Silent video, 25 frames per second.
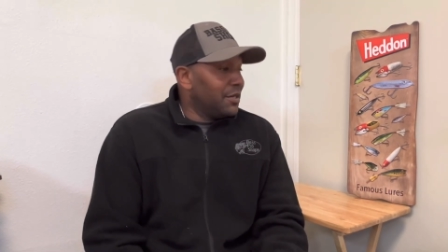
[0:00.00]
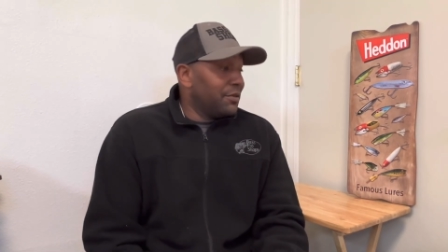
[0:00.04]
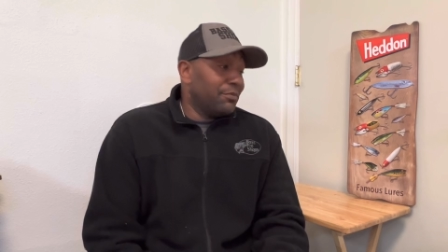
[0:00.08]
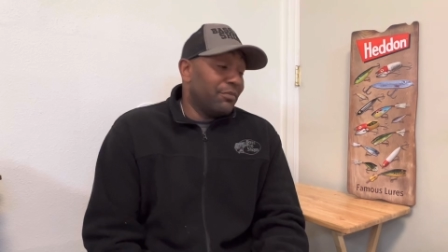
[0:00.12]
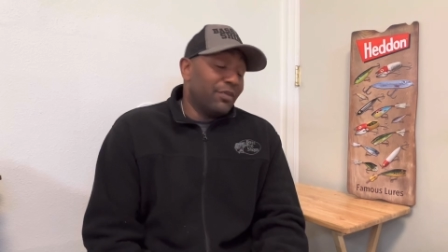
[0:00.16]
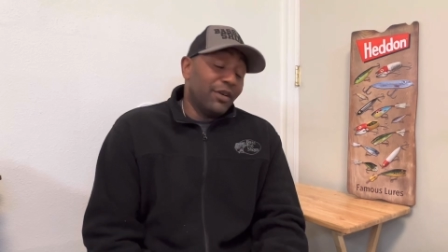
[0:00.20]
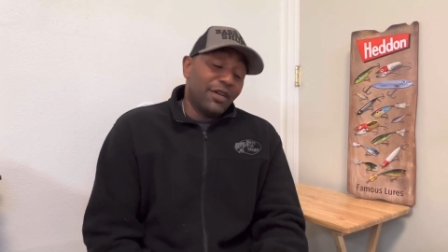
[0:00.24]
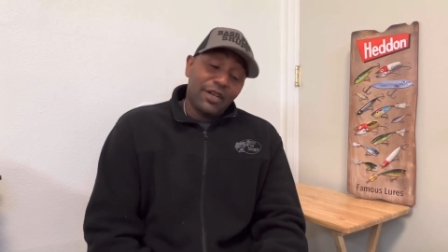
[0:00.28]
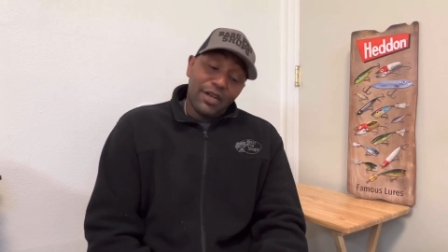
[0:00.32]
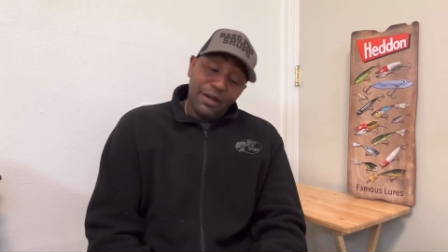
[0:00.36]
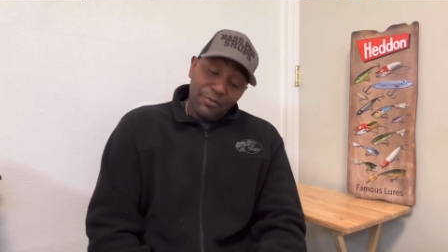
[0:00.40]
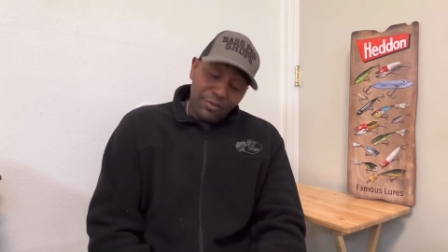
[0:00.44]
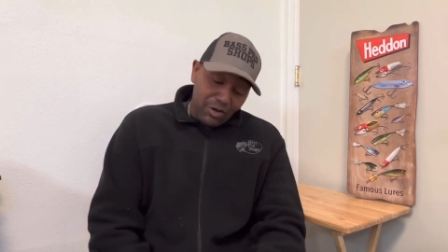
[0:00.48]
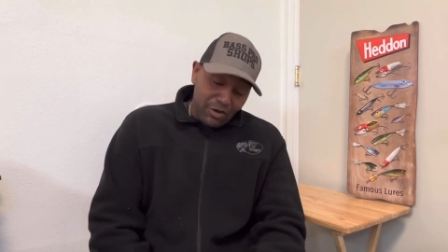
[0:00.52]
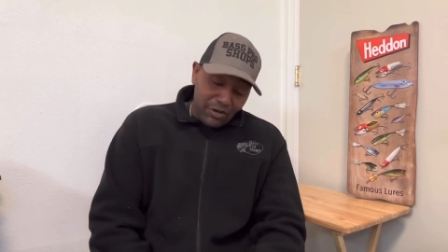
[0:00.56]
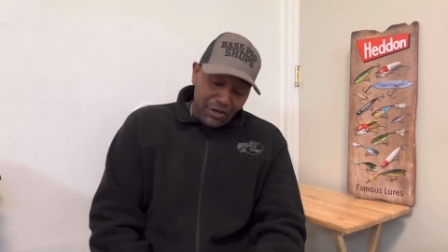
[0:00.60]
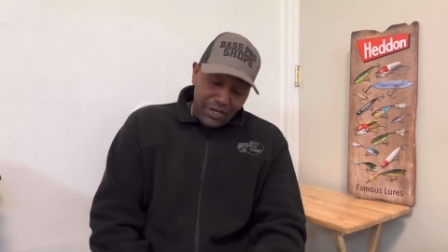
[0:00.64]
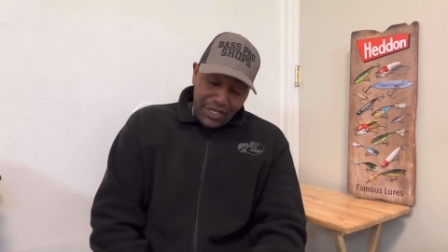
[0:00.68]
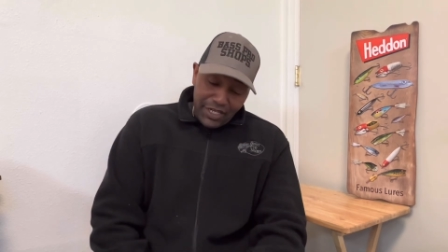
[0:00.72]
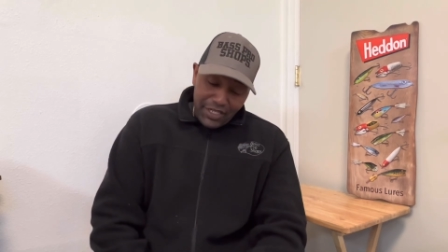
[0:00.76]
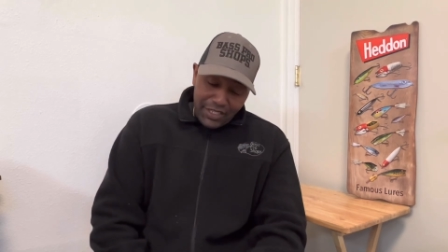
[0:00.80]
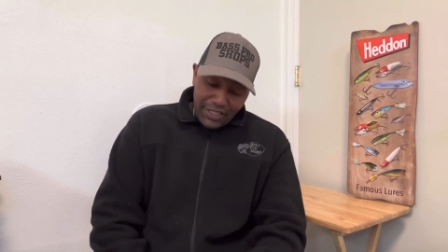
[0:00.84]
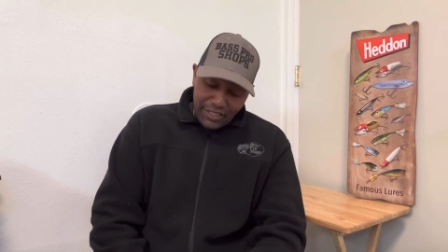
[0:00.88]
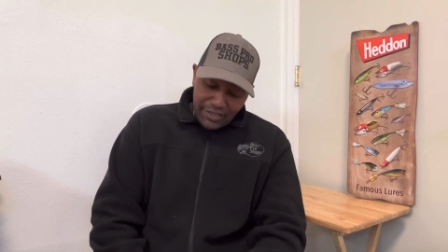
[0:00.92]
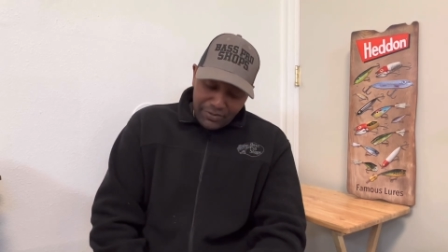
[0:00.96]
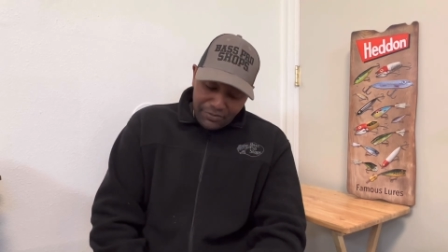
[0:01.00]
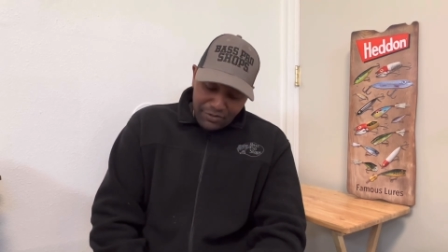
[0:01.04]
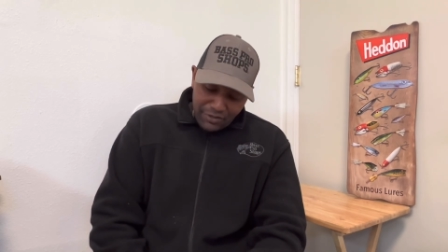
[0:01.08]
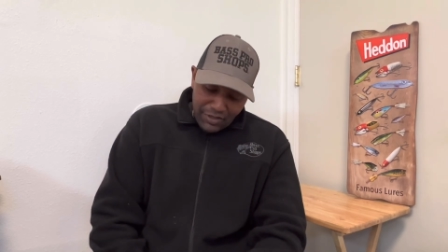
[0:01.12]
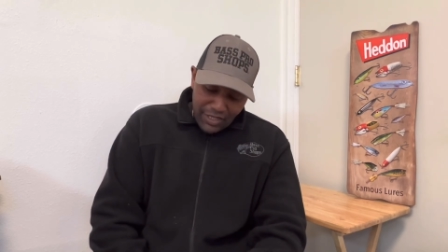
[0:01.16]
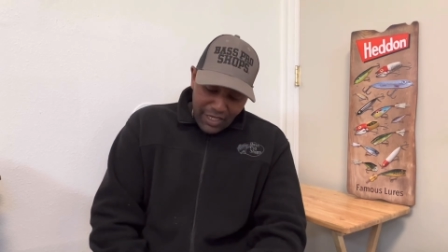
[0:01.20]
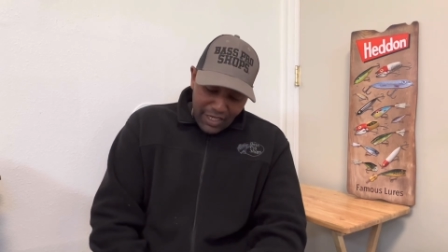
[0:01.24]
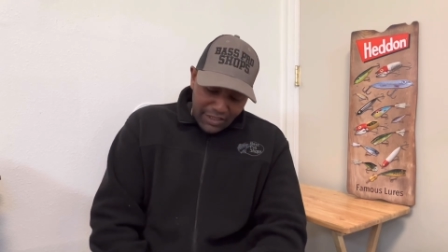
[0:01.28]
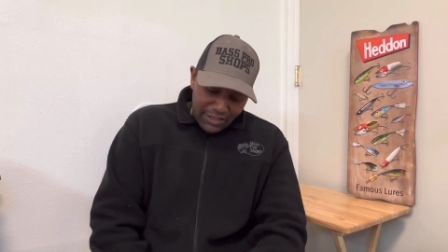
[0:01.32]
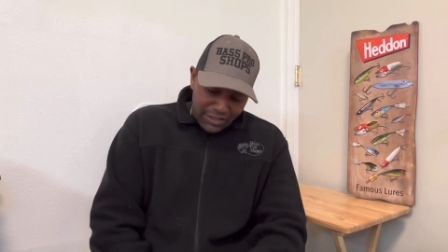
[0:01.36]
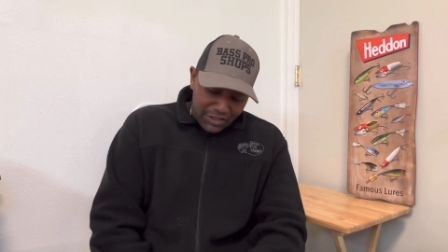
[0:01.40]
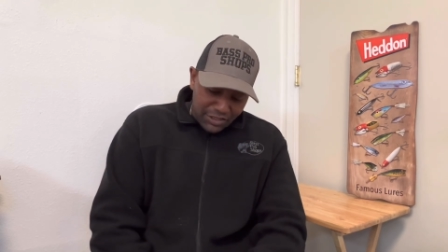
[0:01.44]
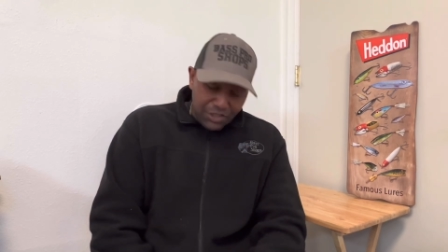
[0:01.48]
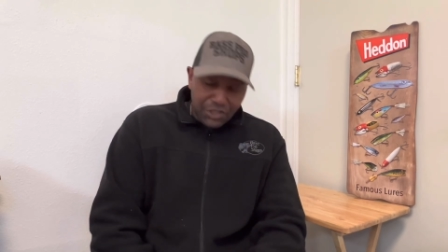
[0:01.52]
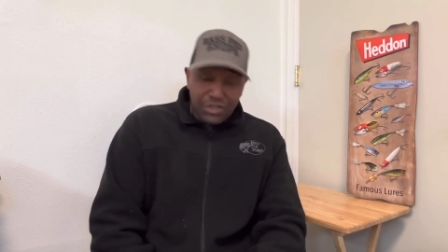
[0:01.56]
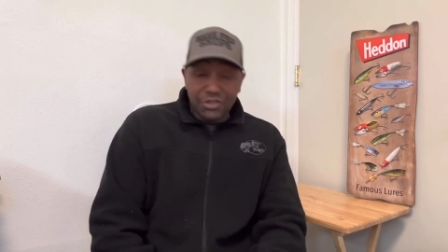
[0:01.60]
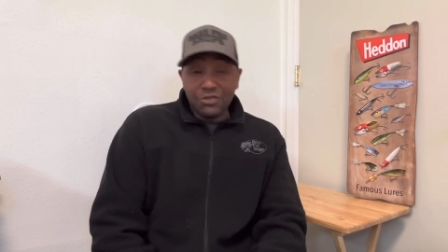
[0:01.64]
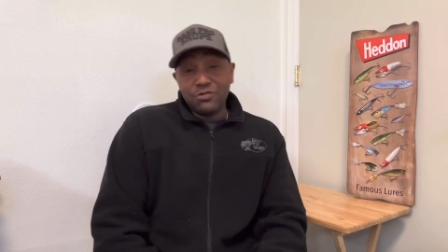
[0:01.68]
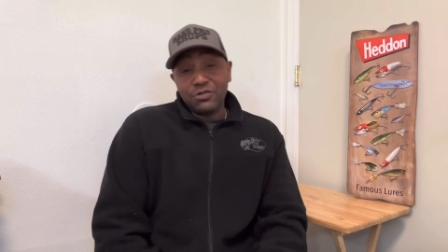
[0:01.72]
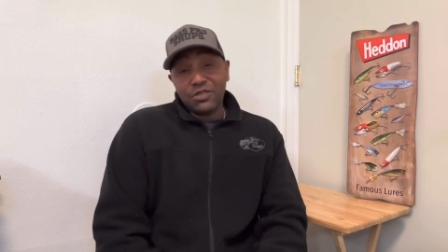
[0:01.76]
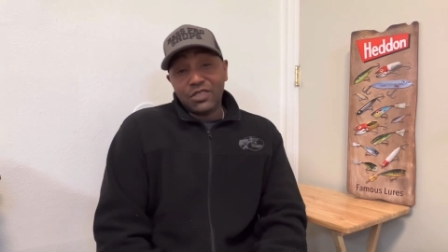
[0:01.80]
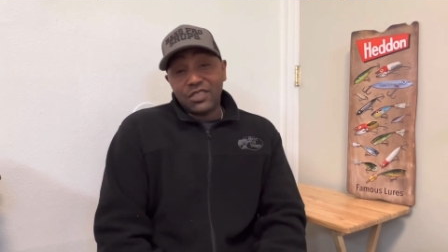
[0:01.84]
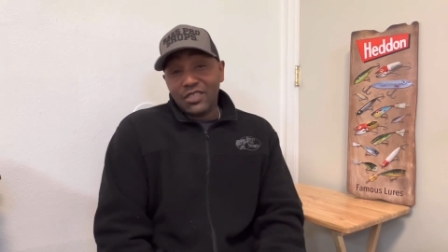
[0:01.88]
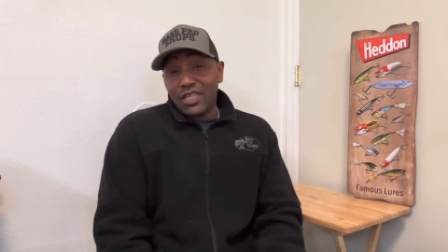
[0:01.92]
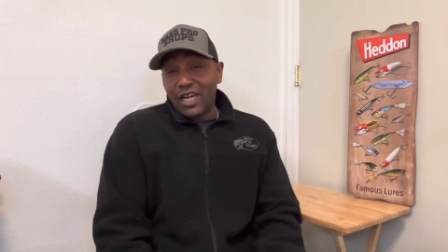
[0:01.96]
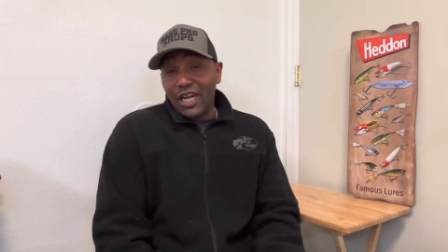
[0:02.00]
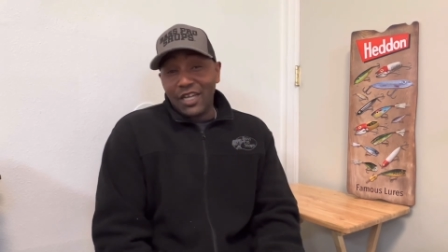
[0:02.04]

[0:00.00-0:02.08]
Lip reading: but I'm gonna go ahead and give you guys the juice.